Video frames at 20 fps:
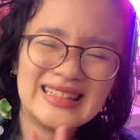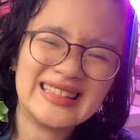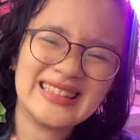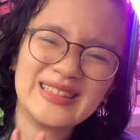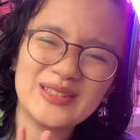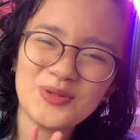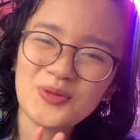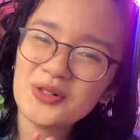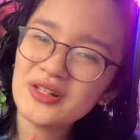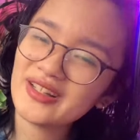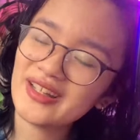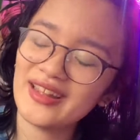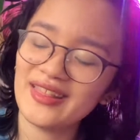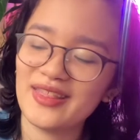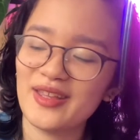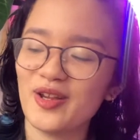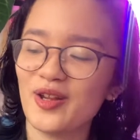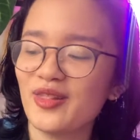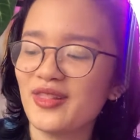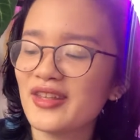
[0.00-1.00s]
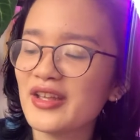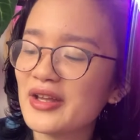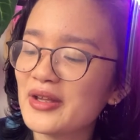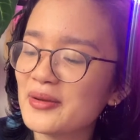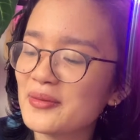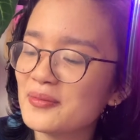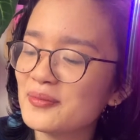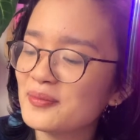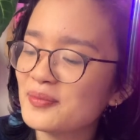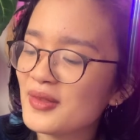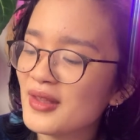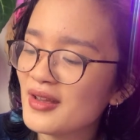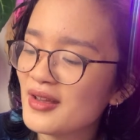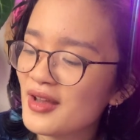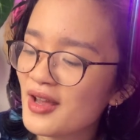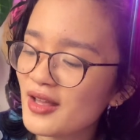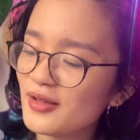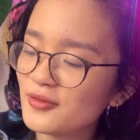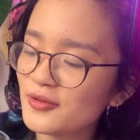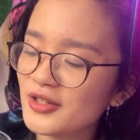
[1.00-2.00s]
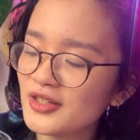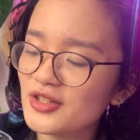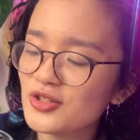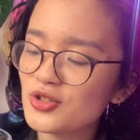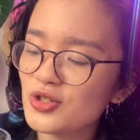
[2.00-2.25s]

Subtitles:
we'll get there in time. I've already